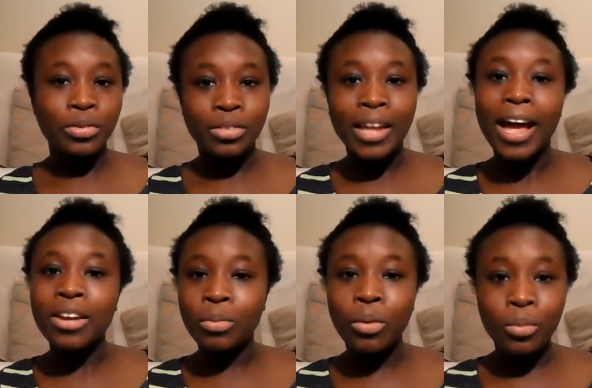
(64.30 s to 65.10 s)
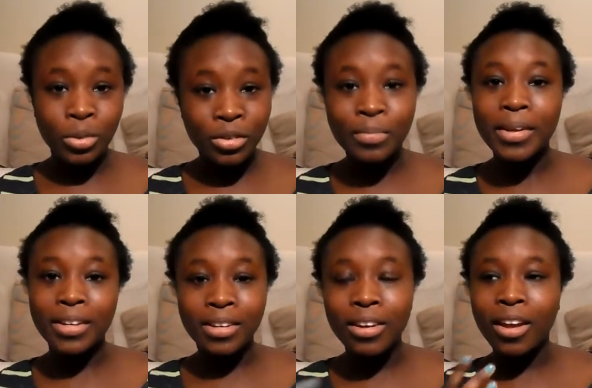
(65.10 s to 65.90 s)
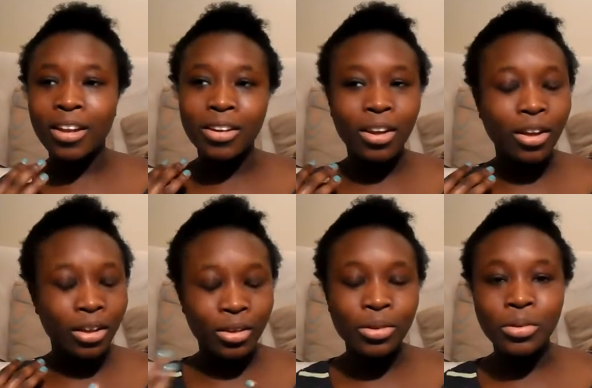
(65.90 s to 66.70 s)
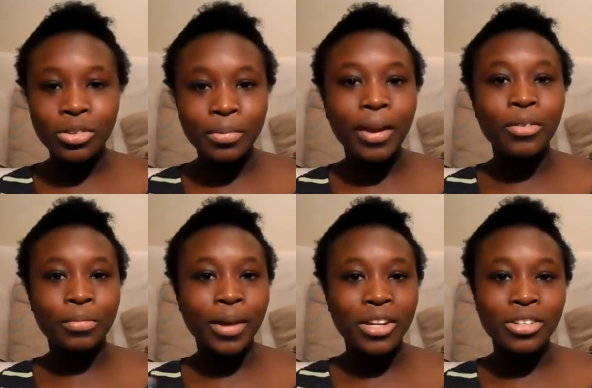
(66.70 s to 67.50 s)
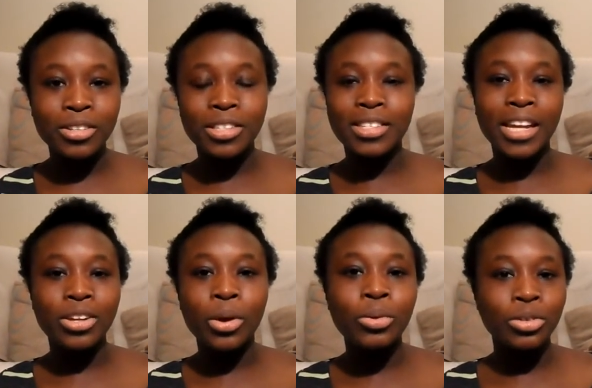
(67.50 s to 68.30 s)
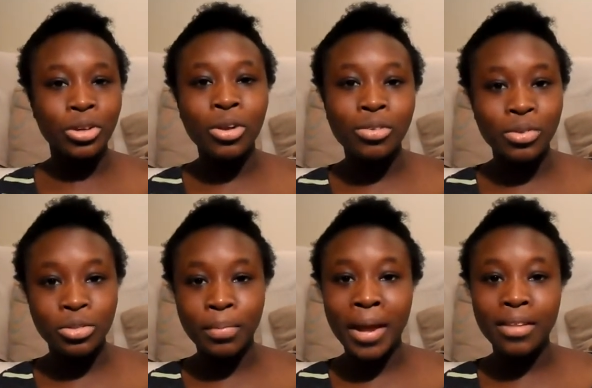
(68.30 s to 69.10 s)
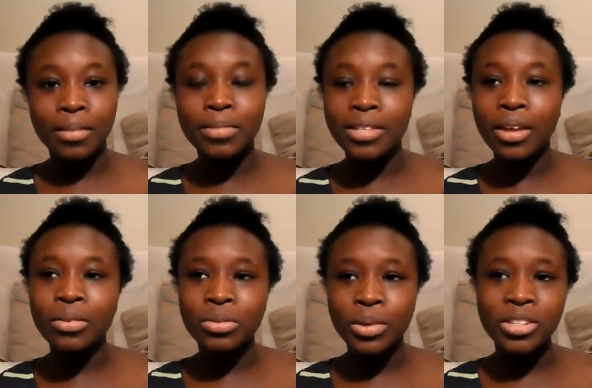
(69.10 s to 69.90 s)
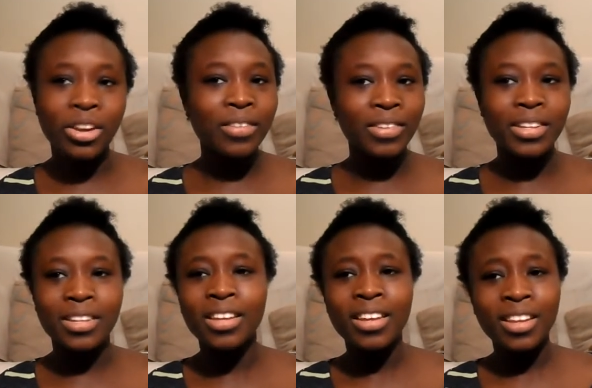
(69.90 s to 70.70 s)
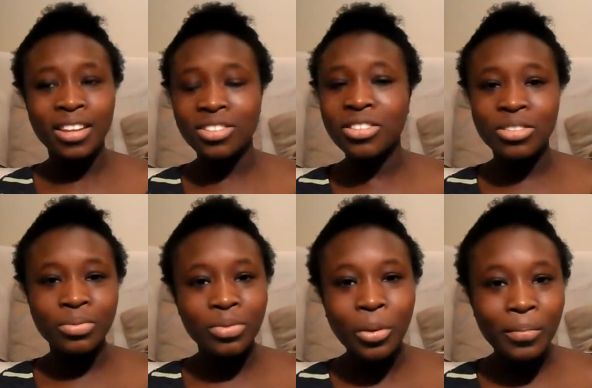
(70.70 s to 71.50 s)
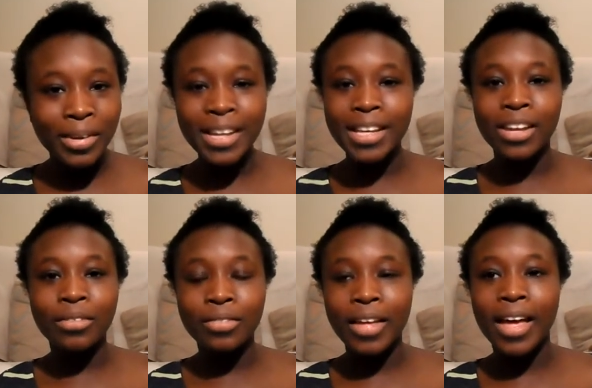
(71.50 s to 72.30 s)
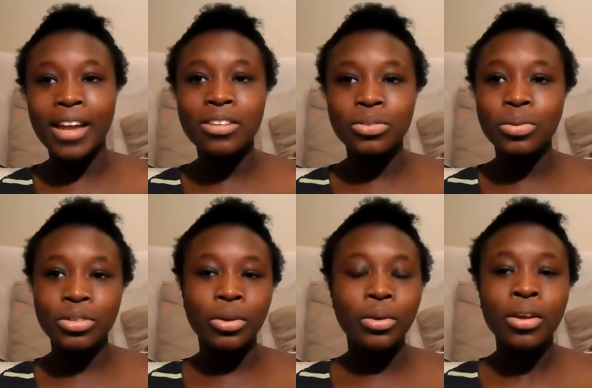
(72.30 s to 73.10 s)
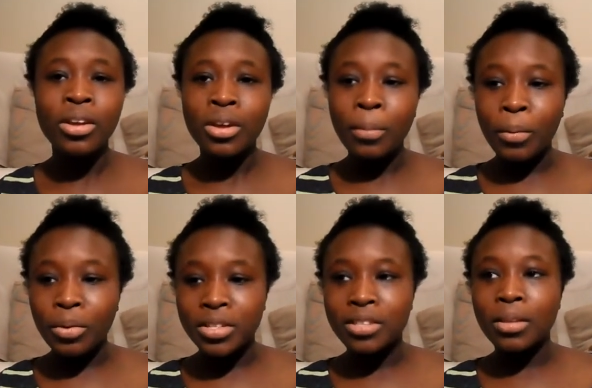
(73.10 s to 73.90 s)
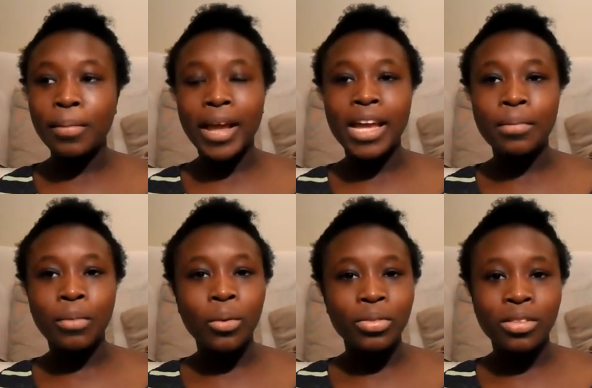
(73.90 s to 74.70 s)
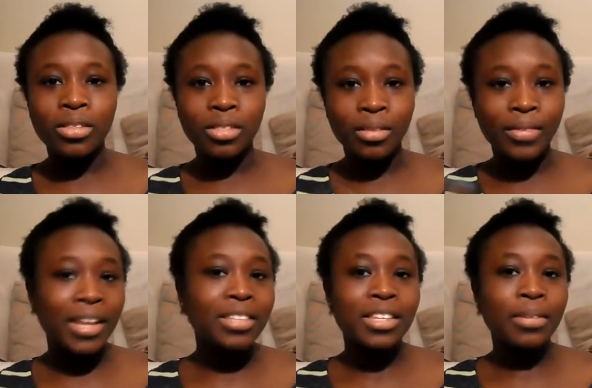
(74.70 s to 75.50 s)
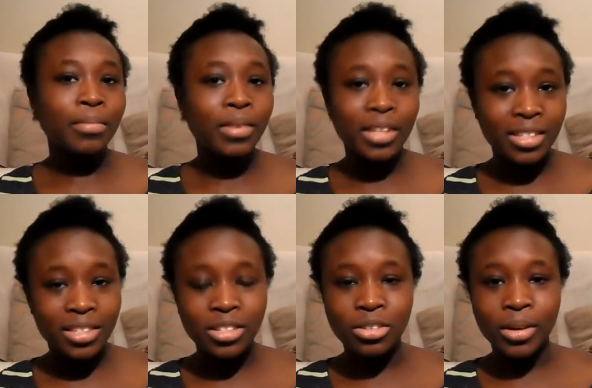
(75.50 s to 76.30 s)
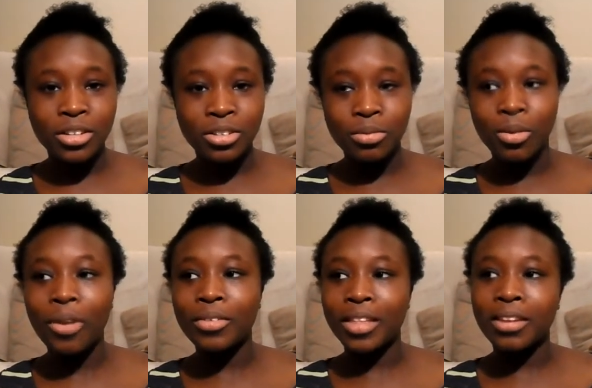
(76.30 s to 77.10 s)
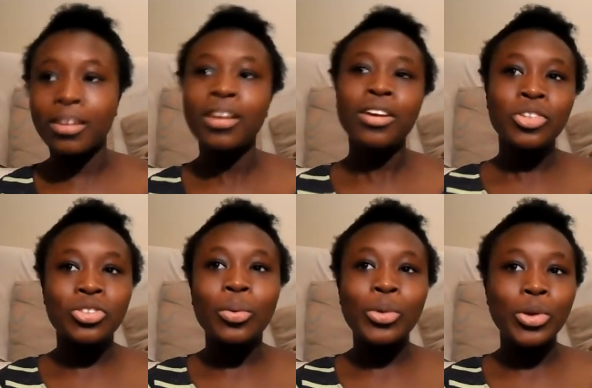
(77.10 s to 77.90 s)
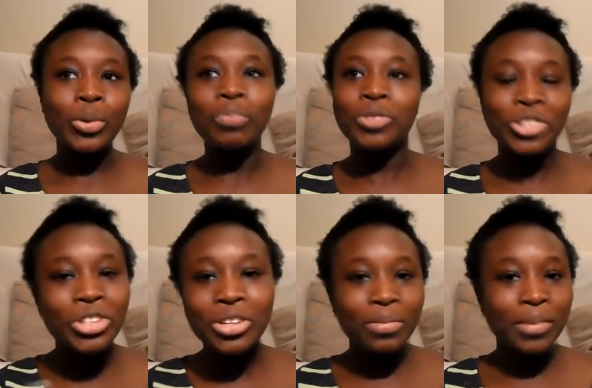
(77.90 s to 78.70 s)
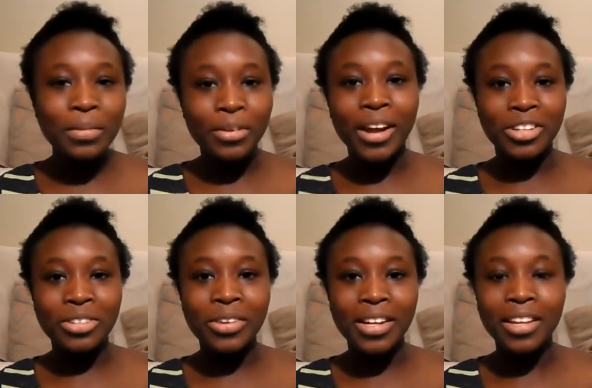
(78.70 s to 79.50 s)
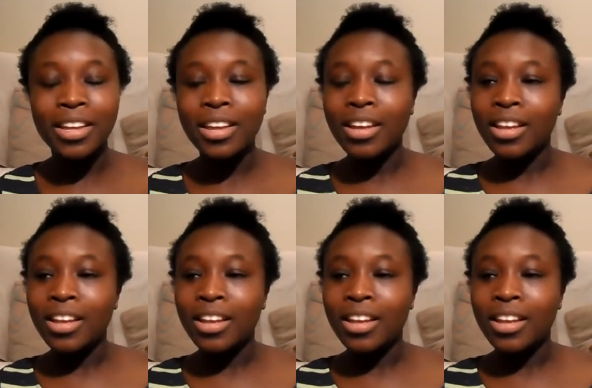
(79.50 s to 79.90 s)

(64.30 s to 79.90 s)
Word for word: withstand what would have been a huge amount of pressure to say no, don't respect themselves, which I think is just completely unfair. And it's also putting the blame on the victim in the situation rather than someone who shouldn't be pressuring